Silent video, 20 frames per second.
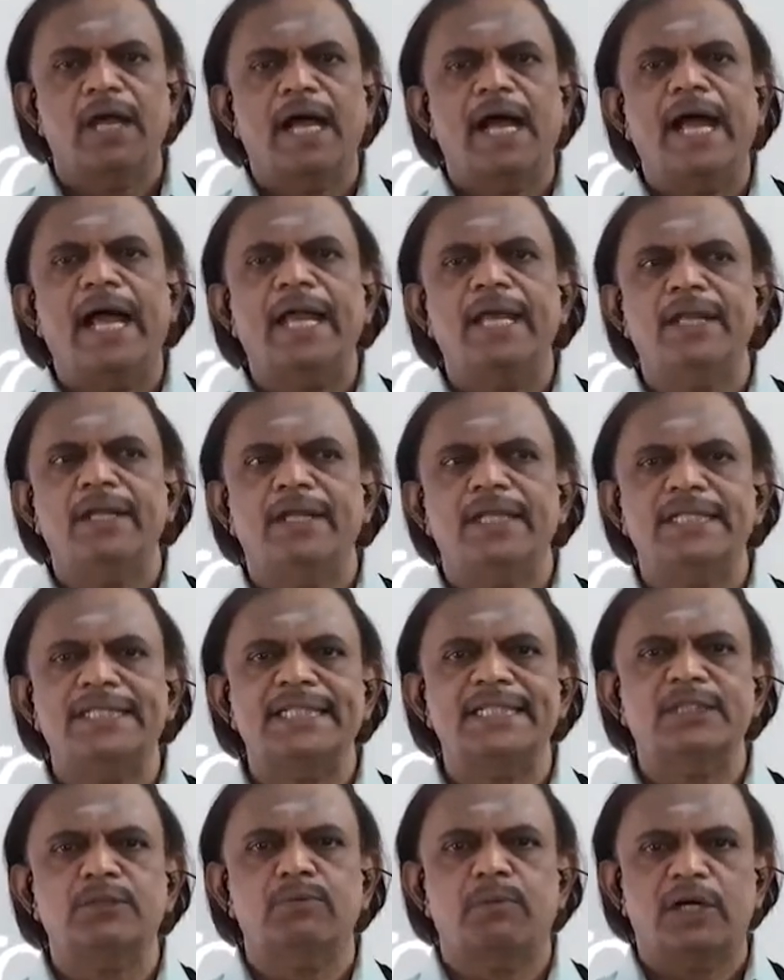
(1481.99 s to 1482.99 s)
And this
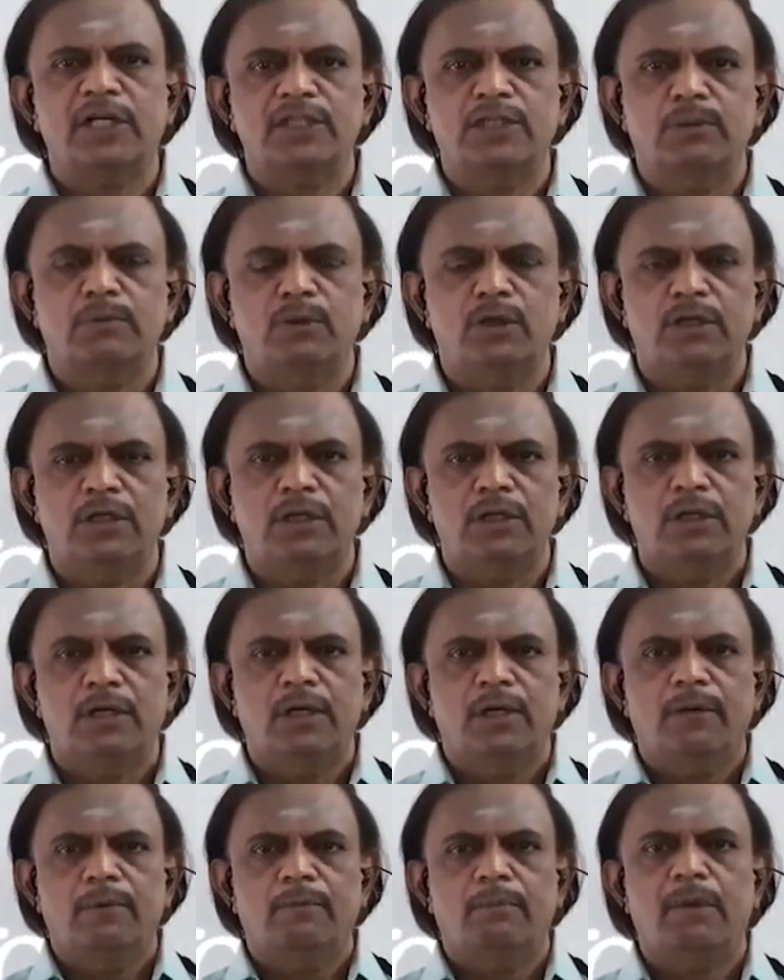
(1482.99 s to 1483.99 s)
is possible
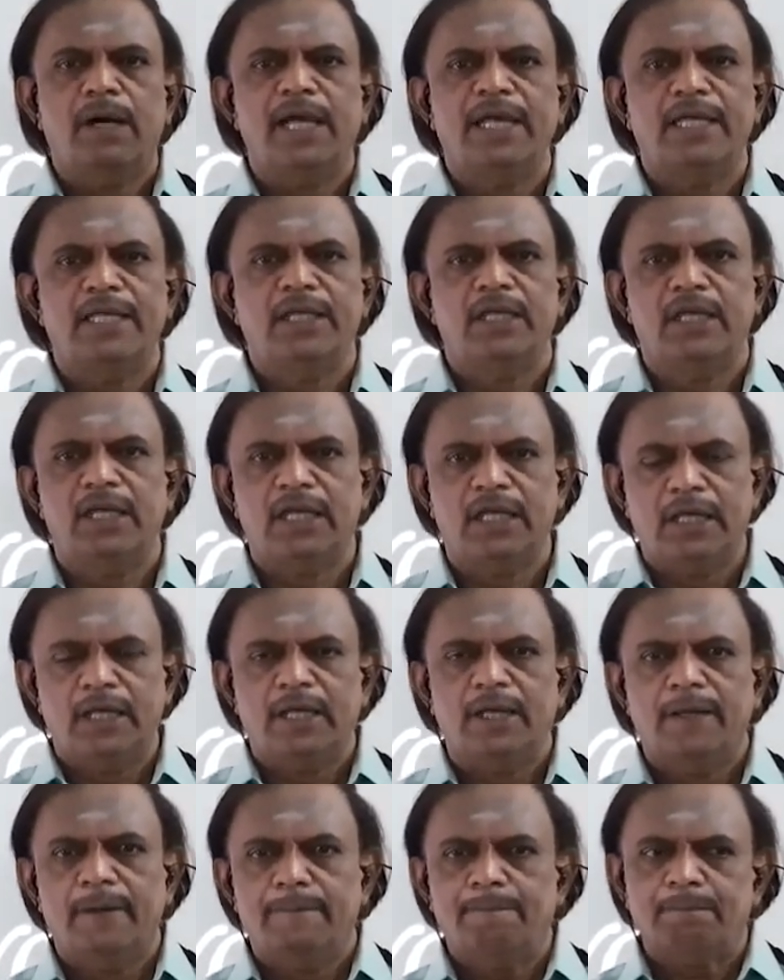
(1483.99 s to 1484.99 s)
by the
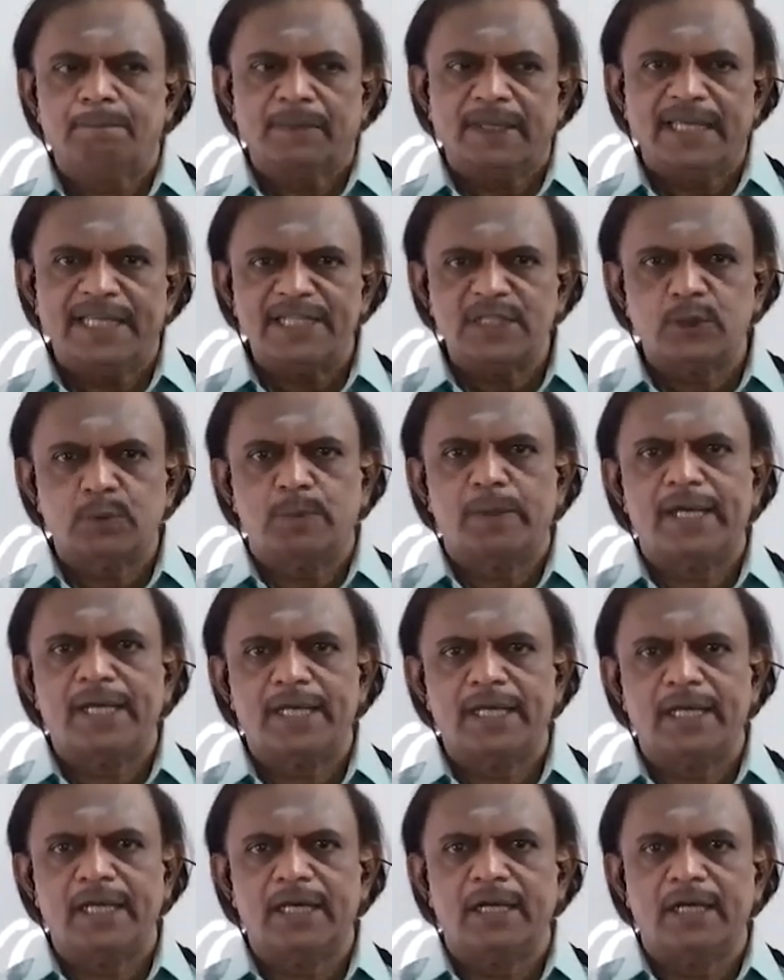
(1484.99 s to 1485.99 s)

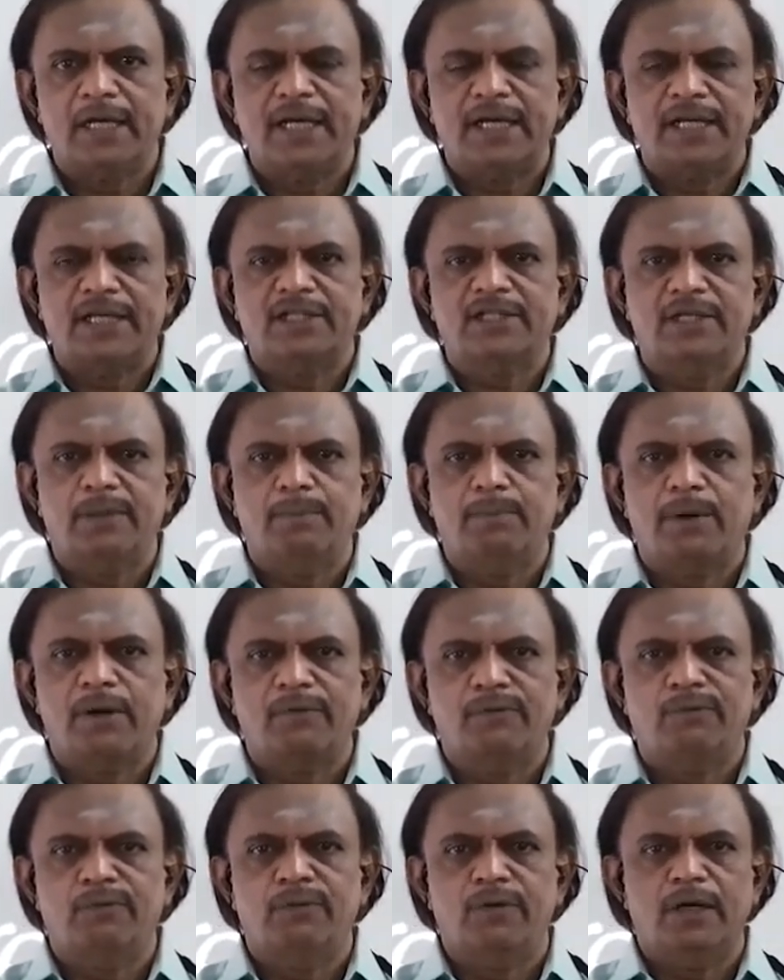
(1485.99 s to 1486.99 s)
inspiring leadership
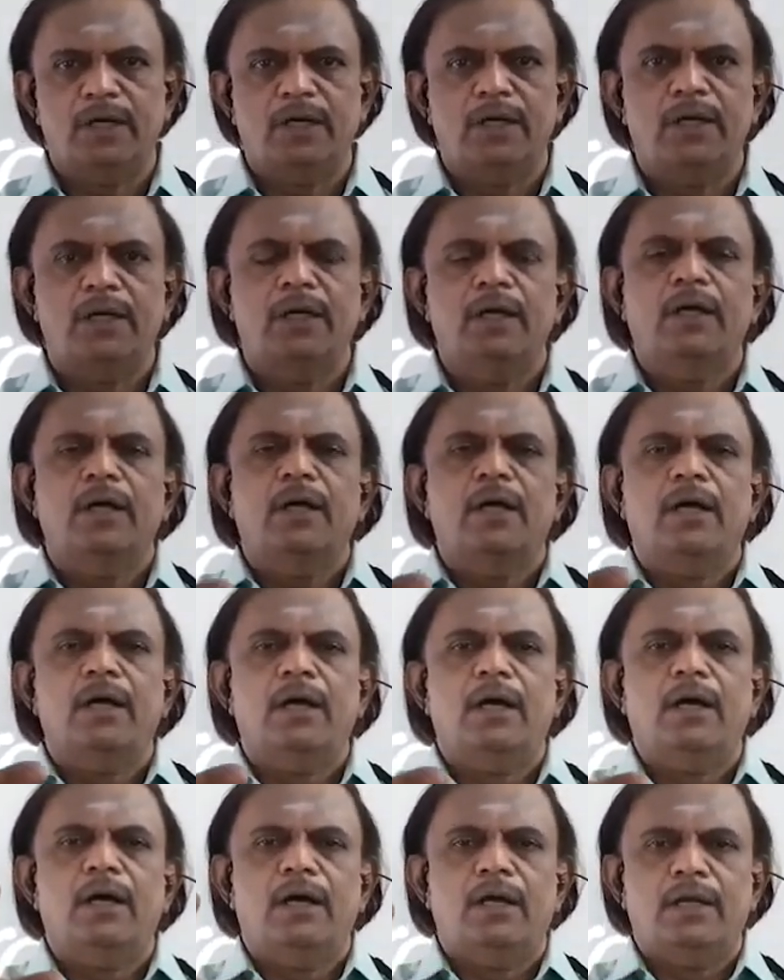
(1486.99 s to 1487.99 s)
of
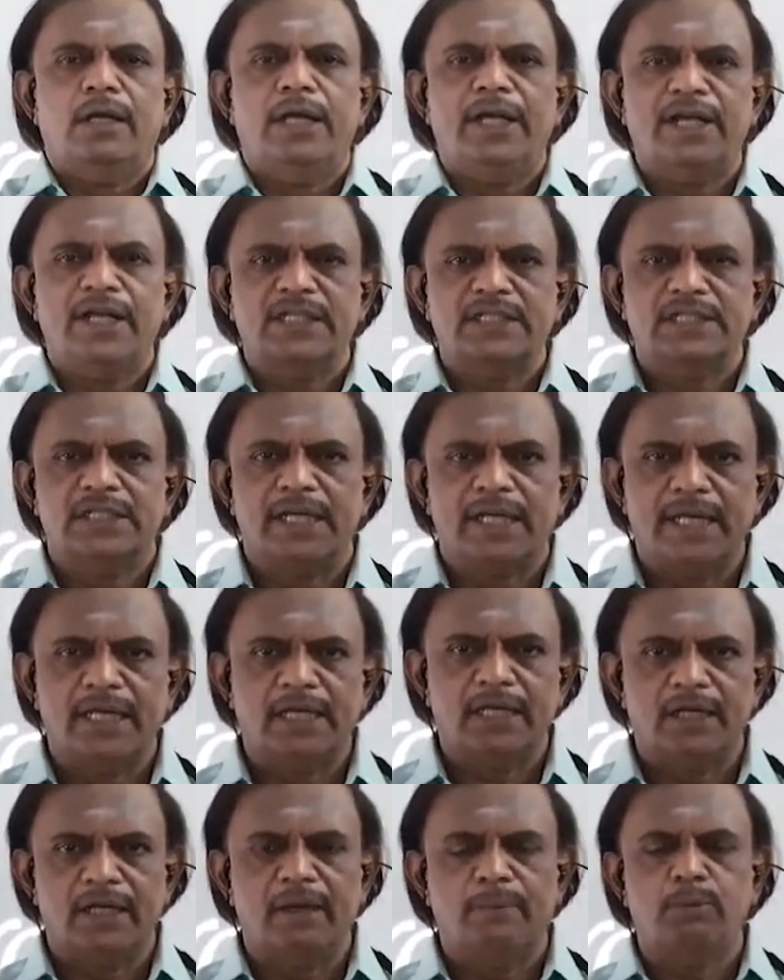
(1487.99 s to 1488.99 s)
leaders
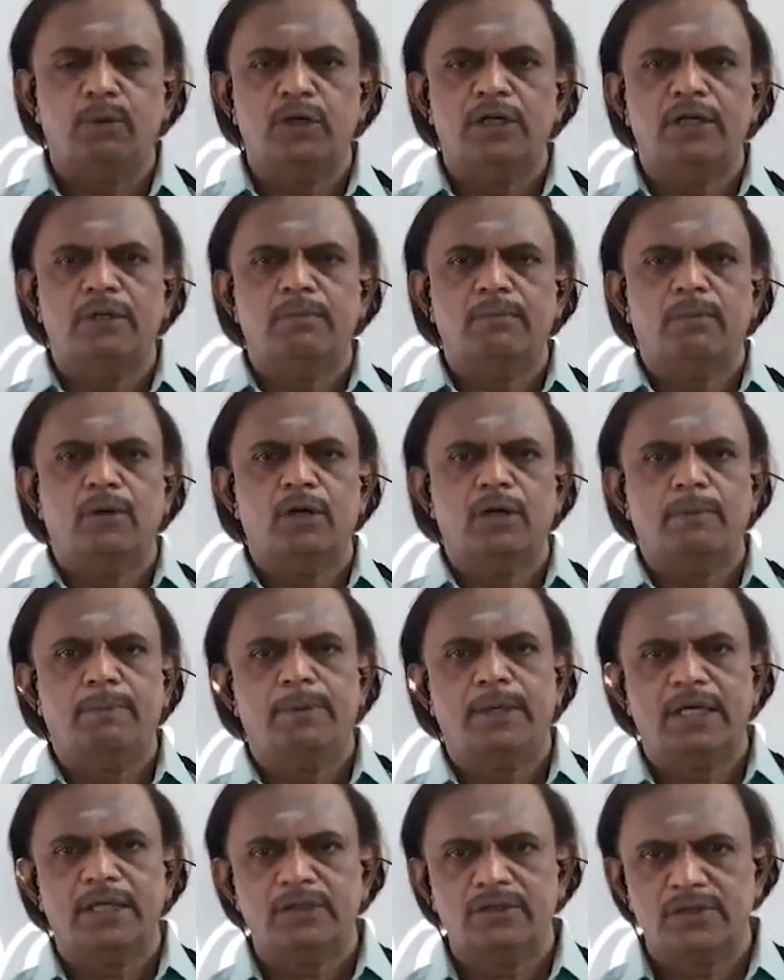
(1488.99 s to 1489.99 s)
like Napoleon
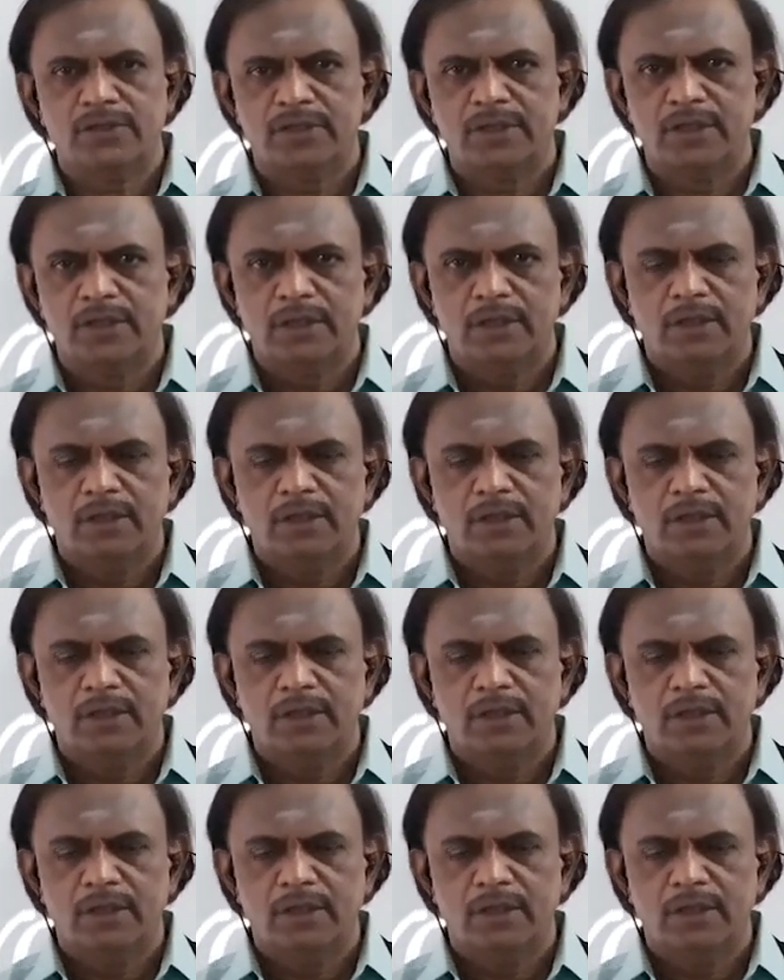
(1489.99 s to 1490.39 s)
Bonaparte,